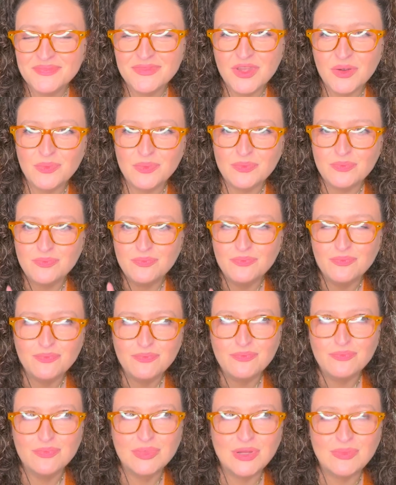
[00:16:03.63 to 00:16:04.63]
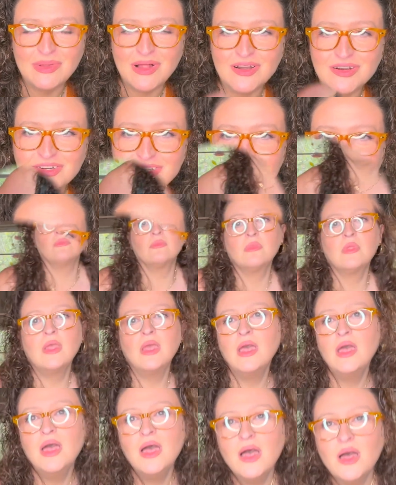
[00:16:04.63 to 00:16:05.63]
They're blue blockers.
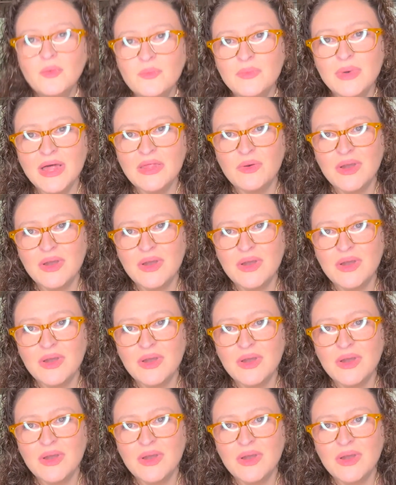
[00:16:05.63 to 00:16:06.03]
By